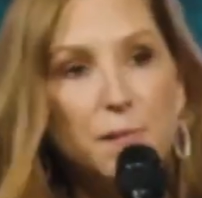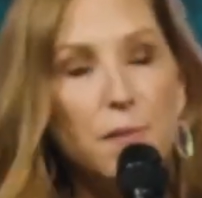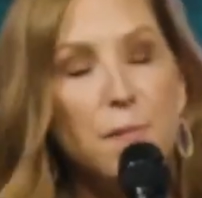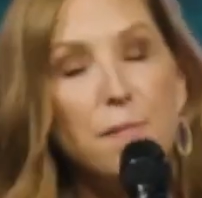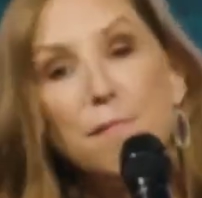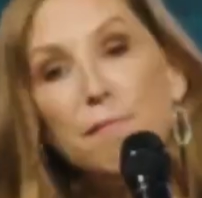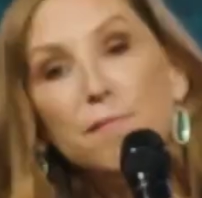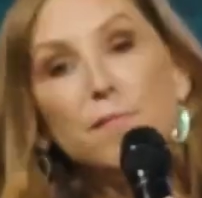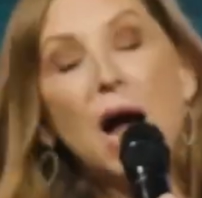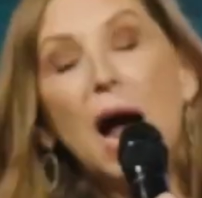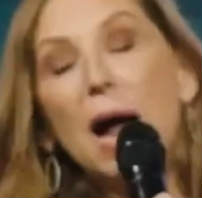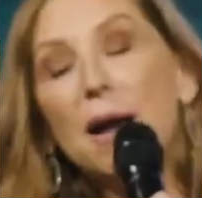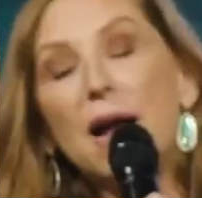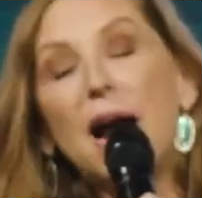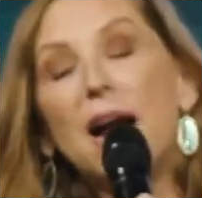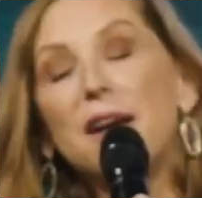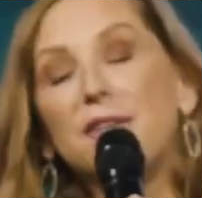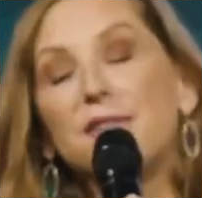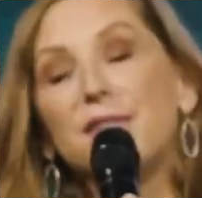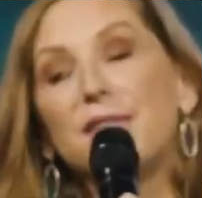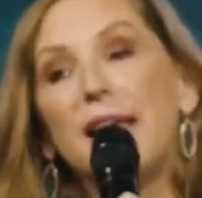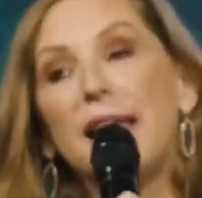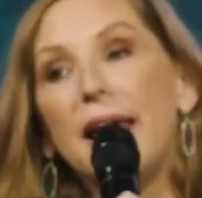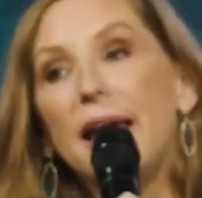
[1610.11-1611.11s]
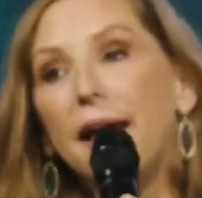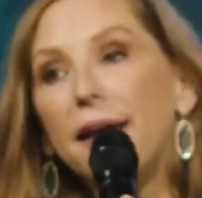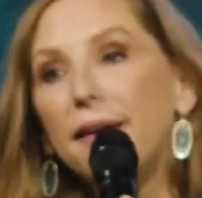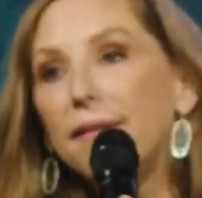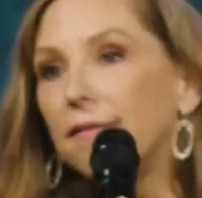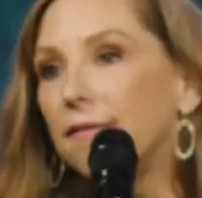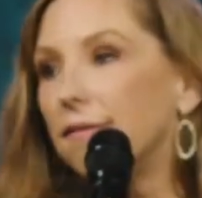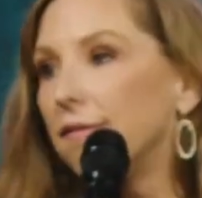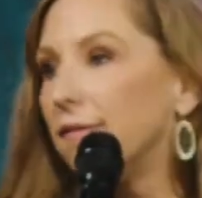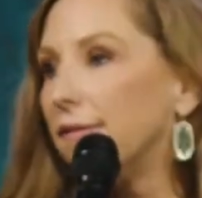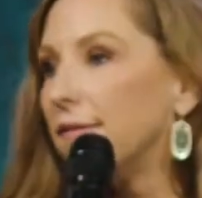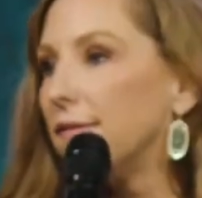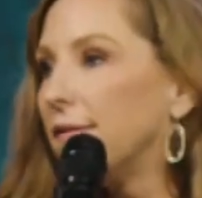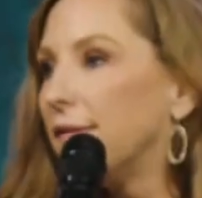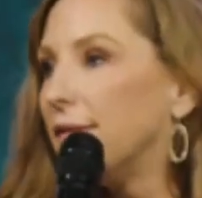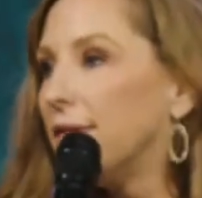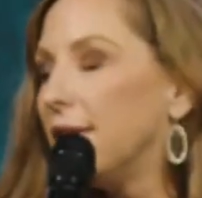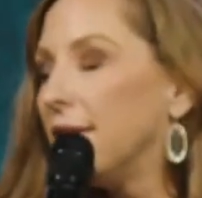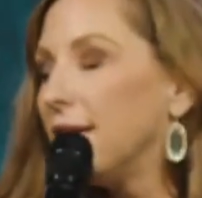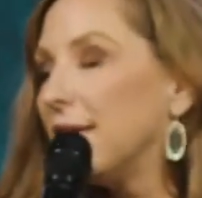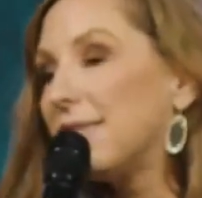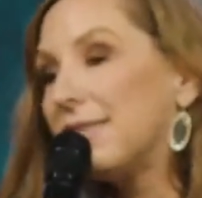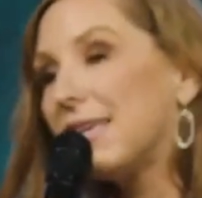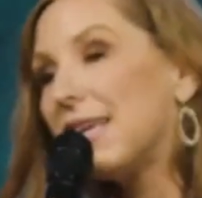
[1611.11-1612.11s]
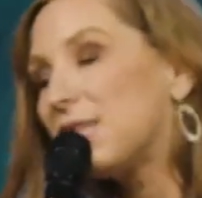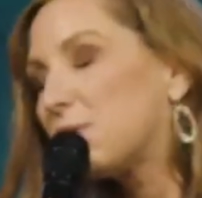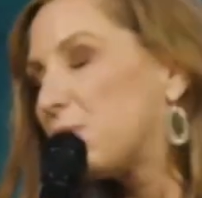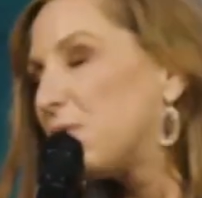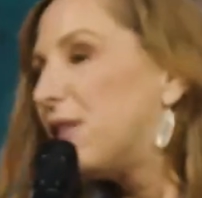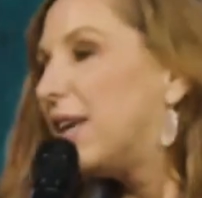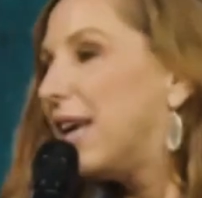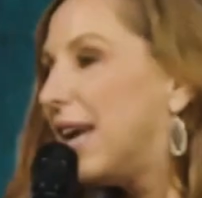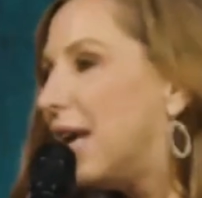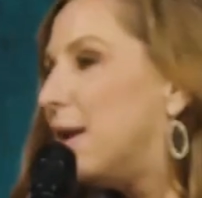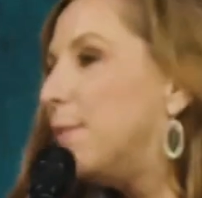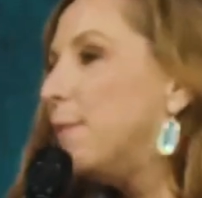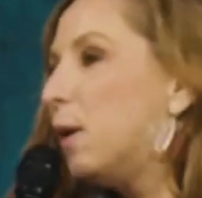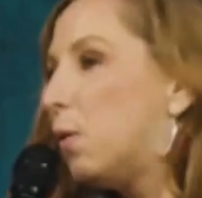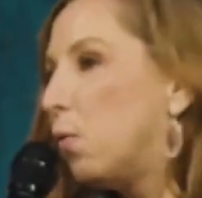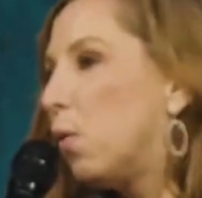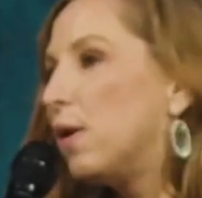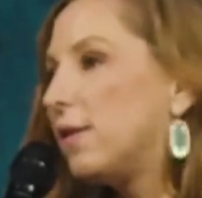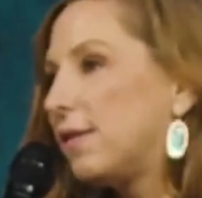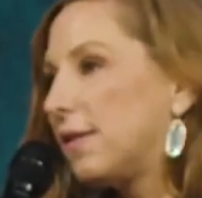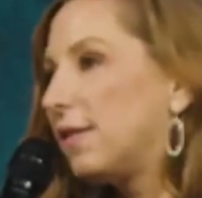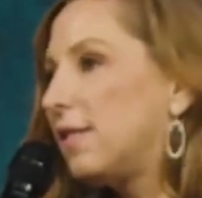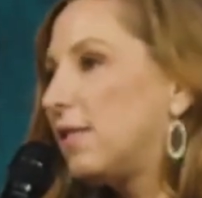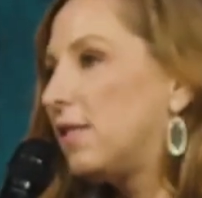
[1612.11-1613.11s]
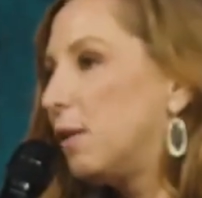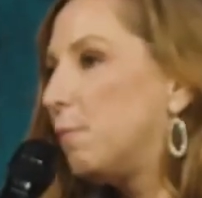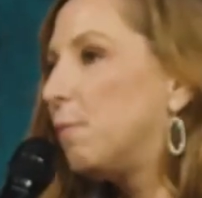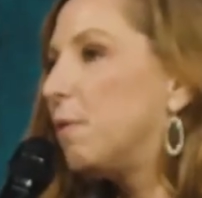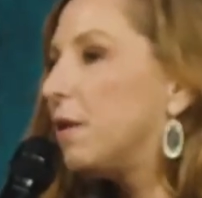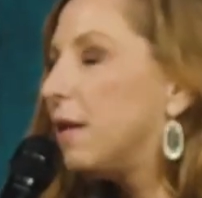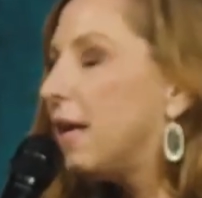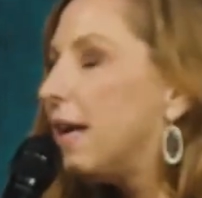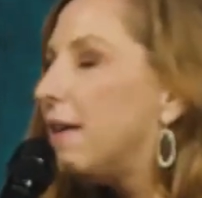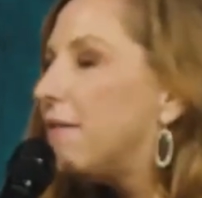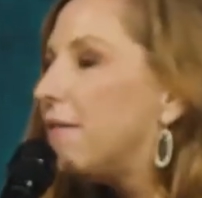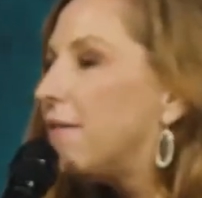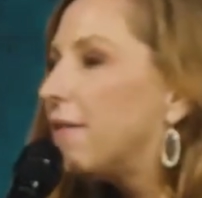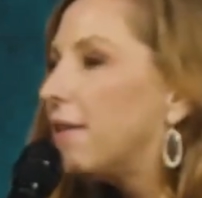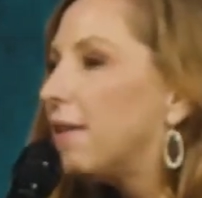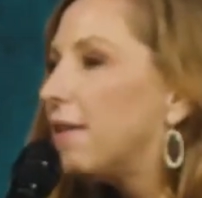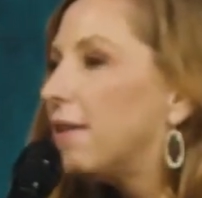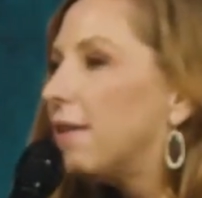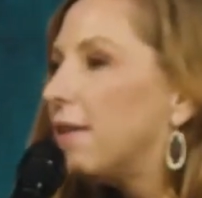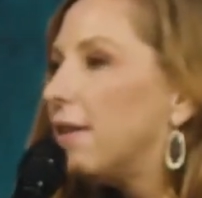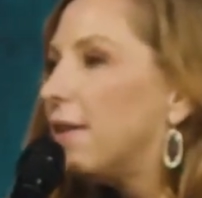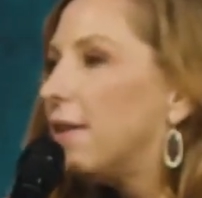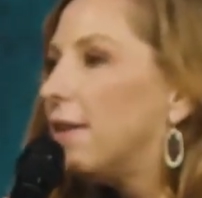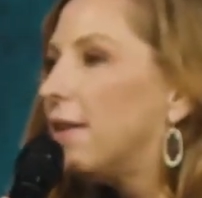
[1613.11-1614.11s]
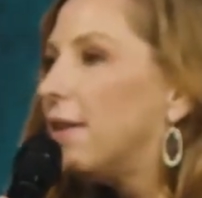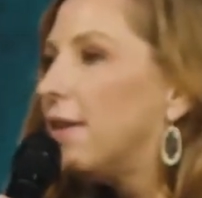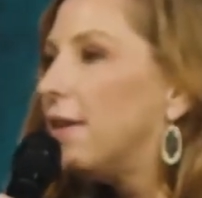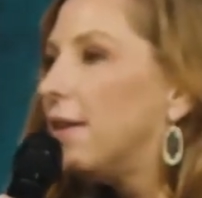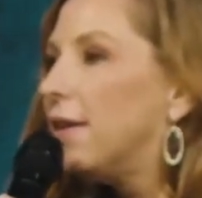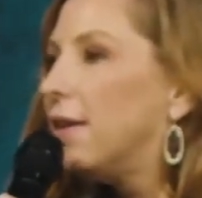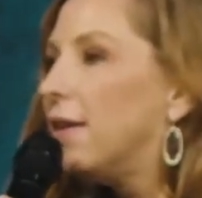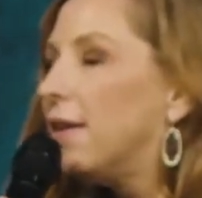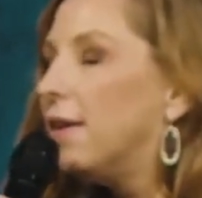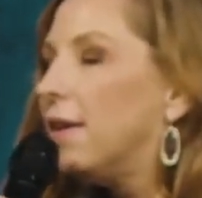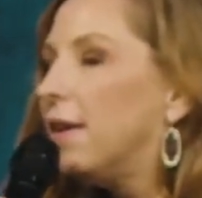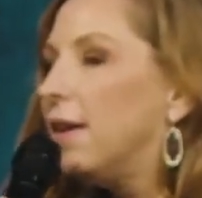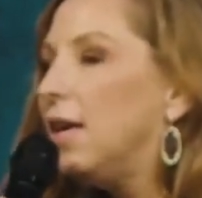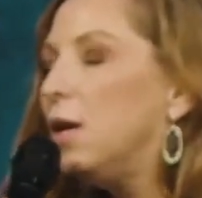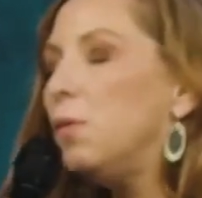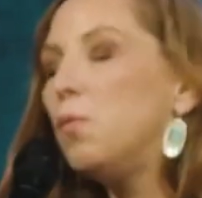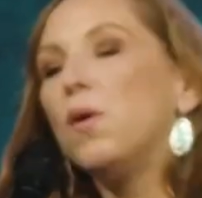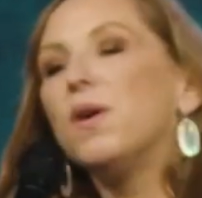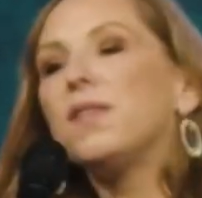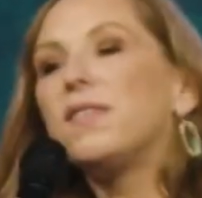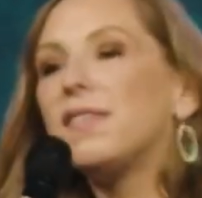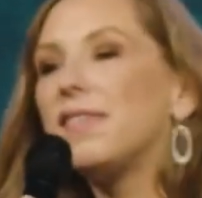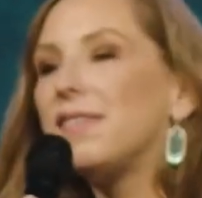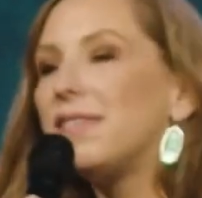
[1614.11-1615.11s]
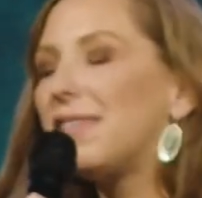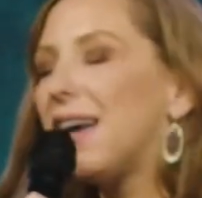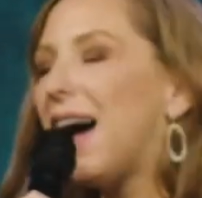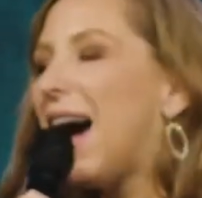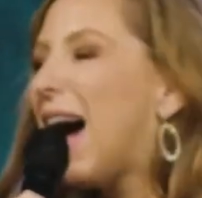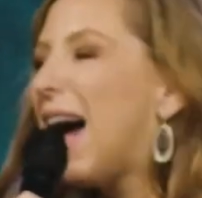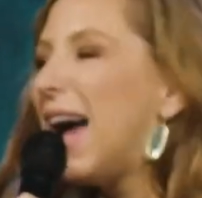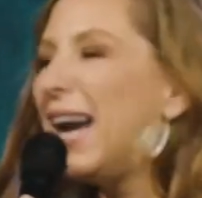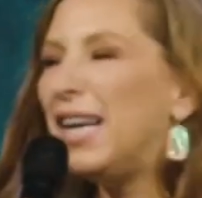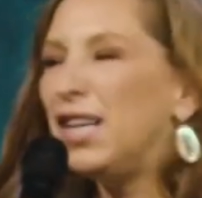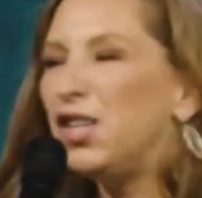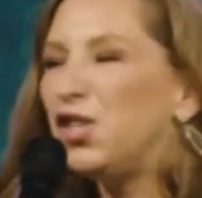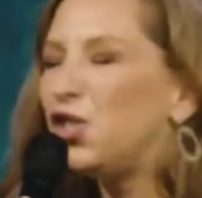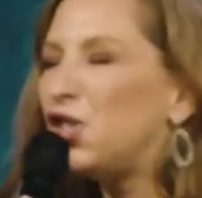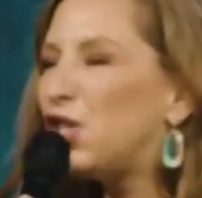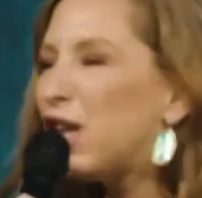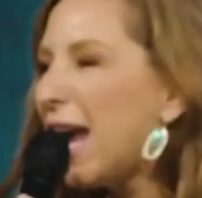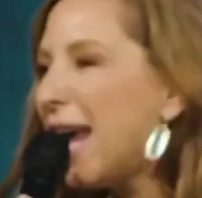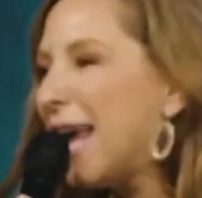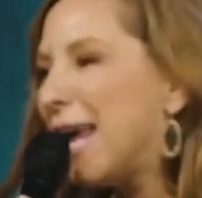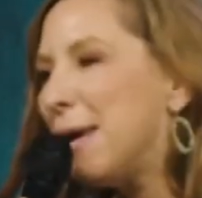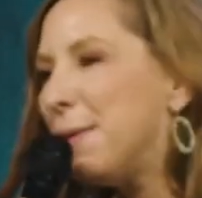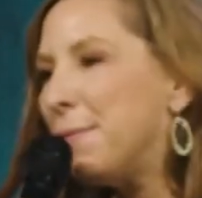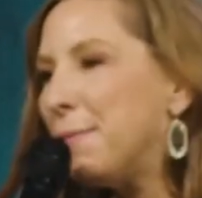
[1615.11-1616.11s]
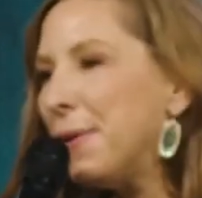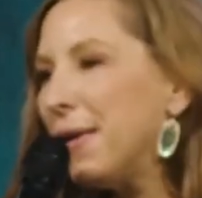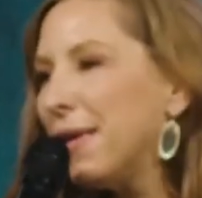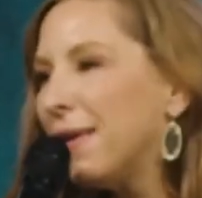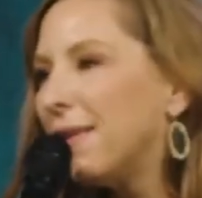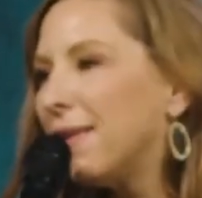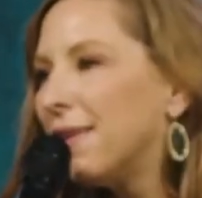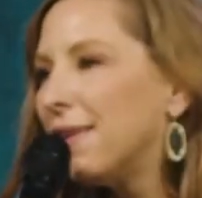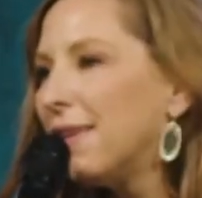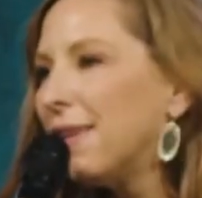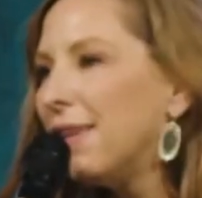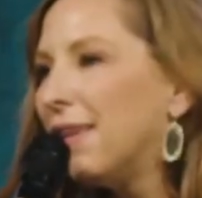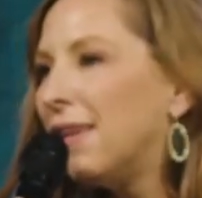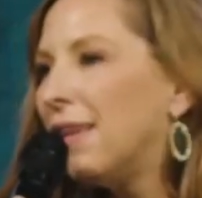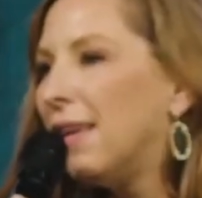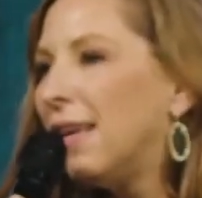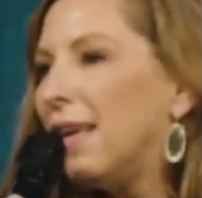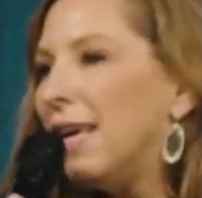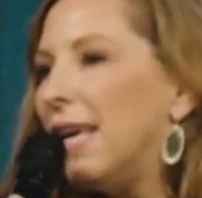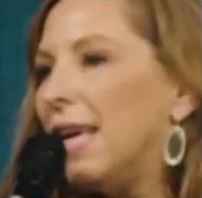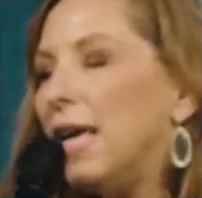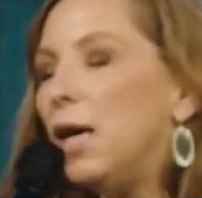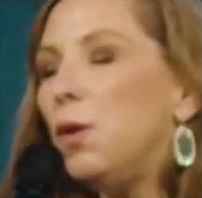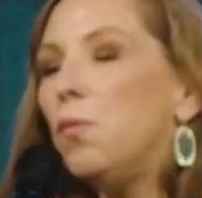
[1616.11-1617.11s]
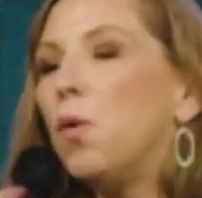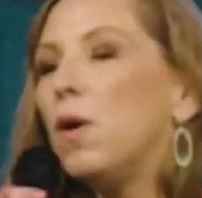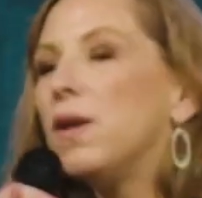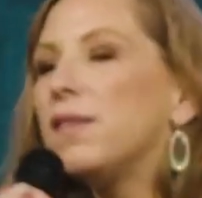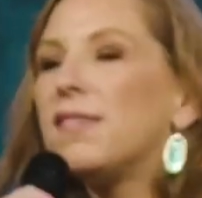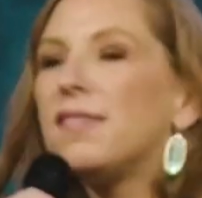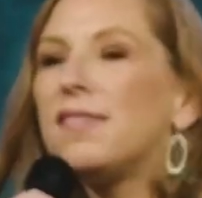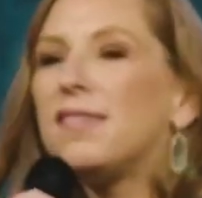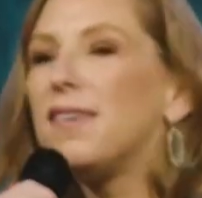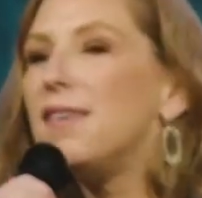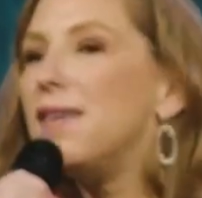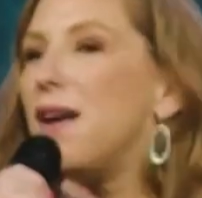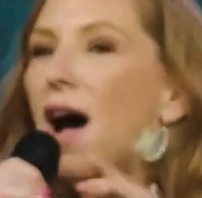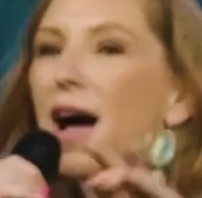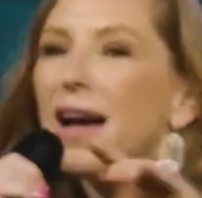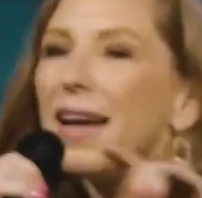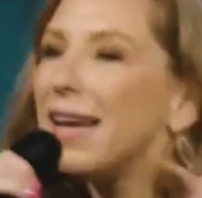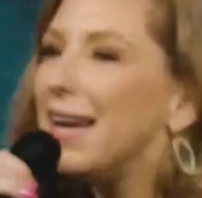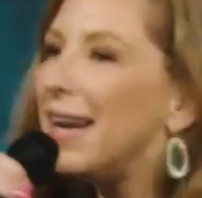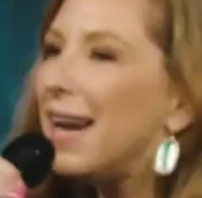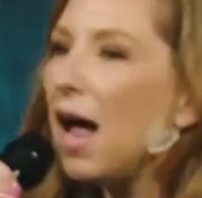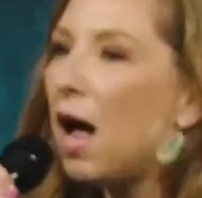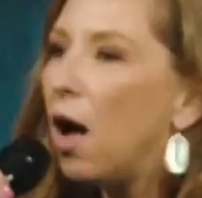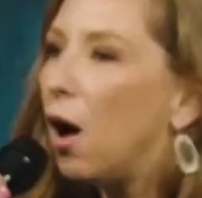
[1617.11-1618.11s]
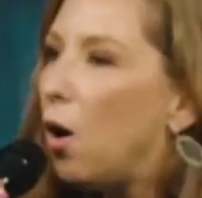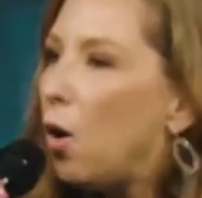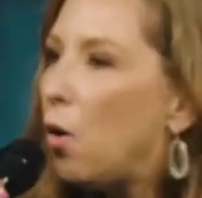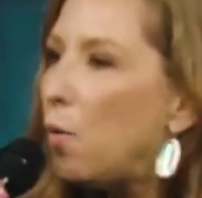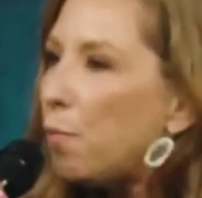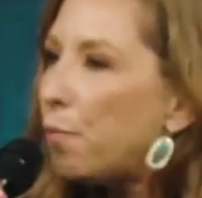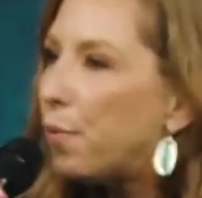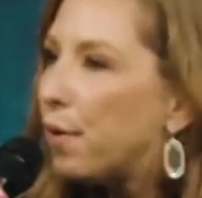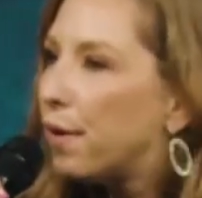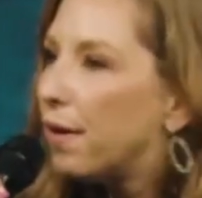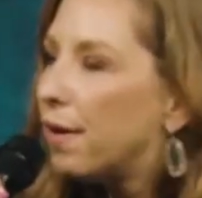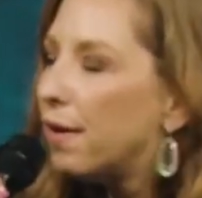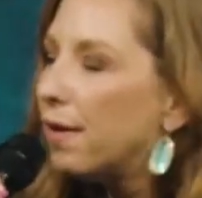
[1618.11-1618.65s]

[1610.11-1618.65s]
but I, I just can't? Because that's what the enemy wants us to believe. He wants us to hide in shame, he wants us to not get help.